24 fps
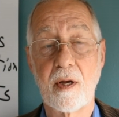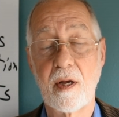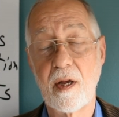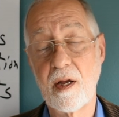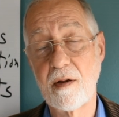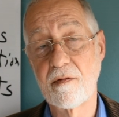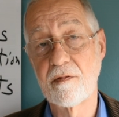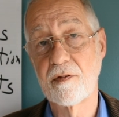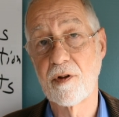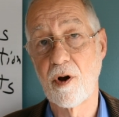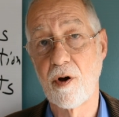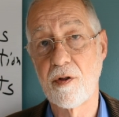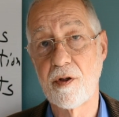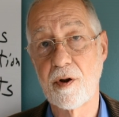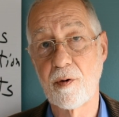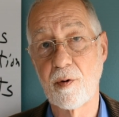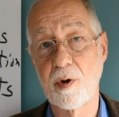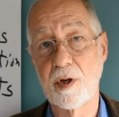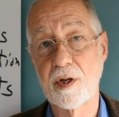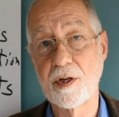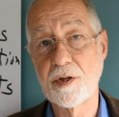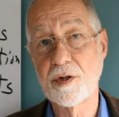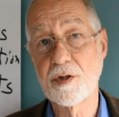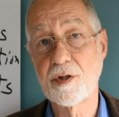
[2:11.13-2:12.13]
Even though they're
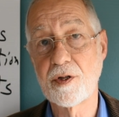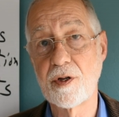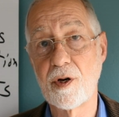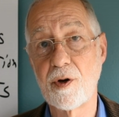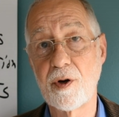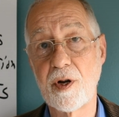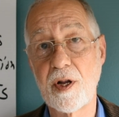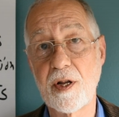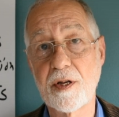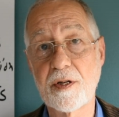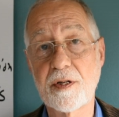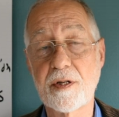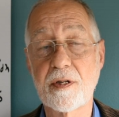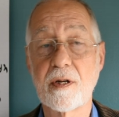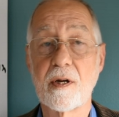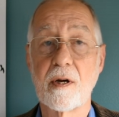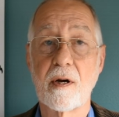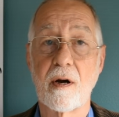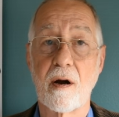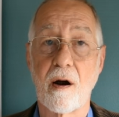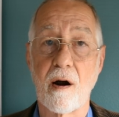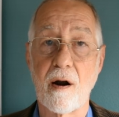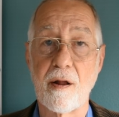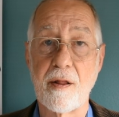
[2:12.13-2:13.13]
really students,
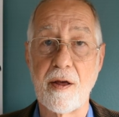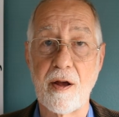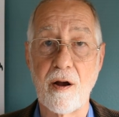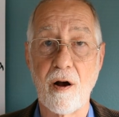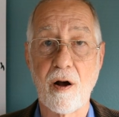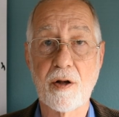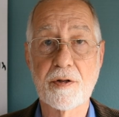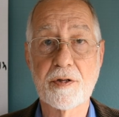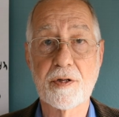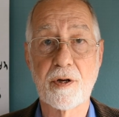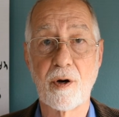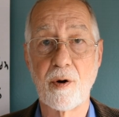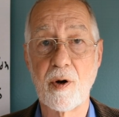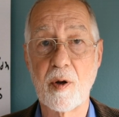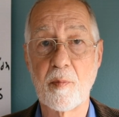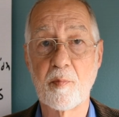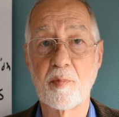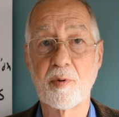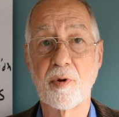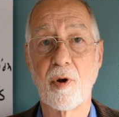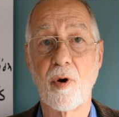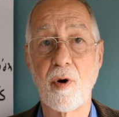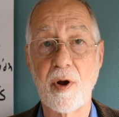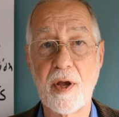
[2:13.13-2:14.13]
are they also
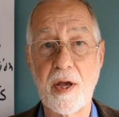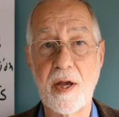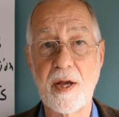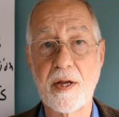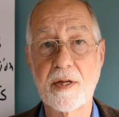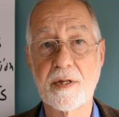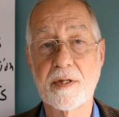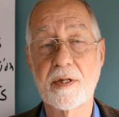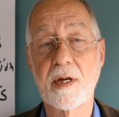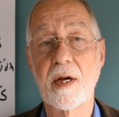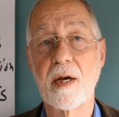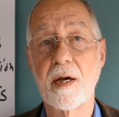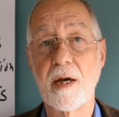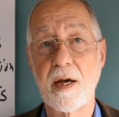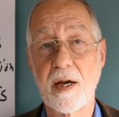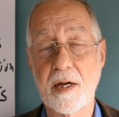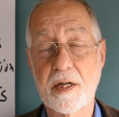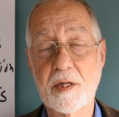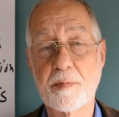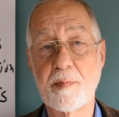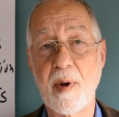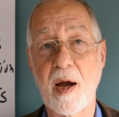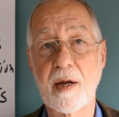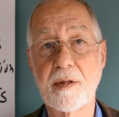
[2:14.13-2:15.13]
employees?
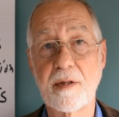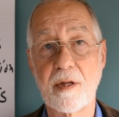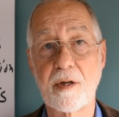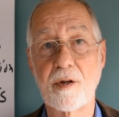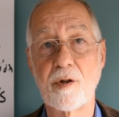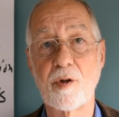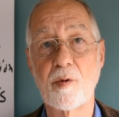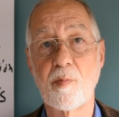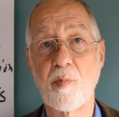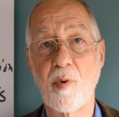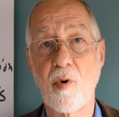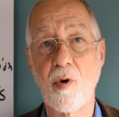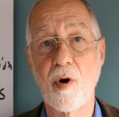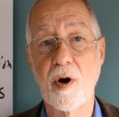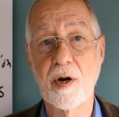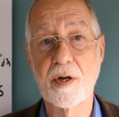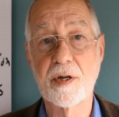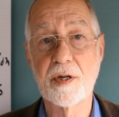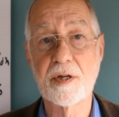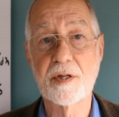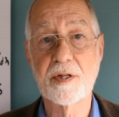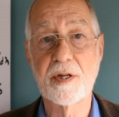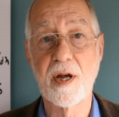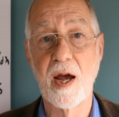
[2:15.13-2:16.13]
Expect the new
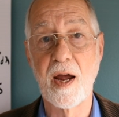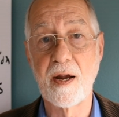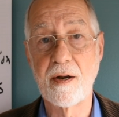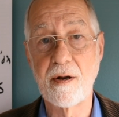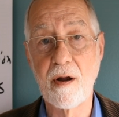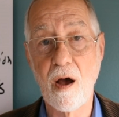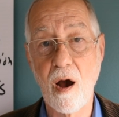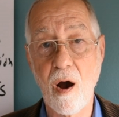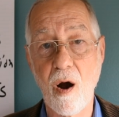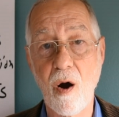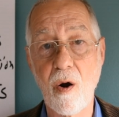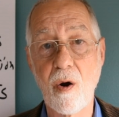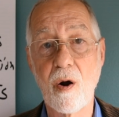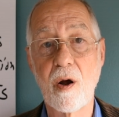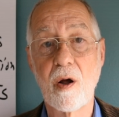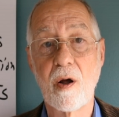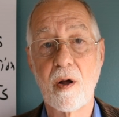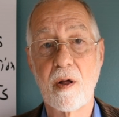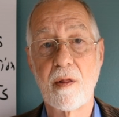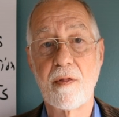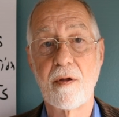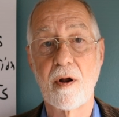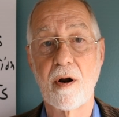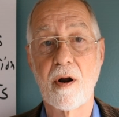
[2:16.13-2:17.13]
board to say, no,
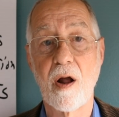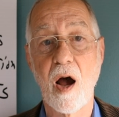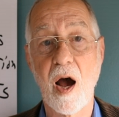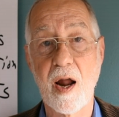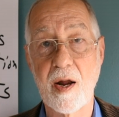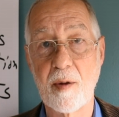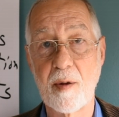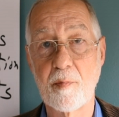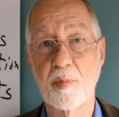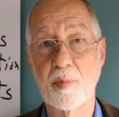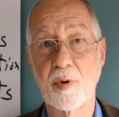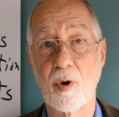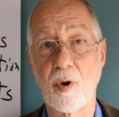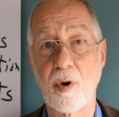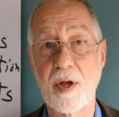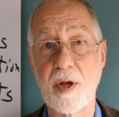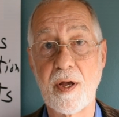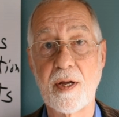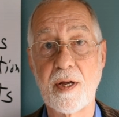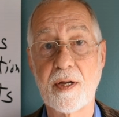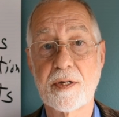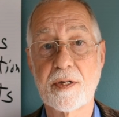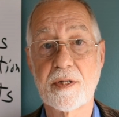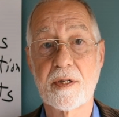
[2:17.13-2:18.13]
they're not
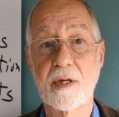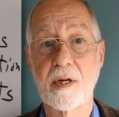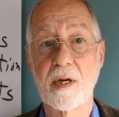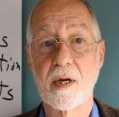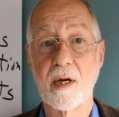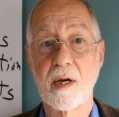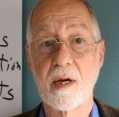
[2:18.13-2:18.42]
employees.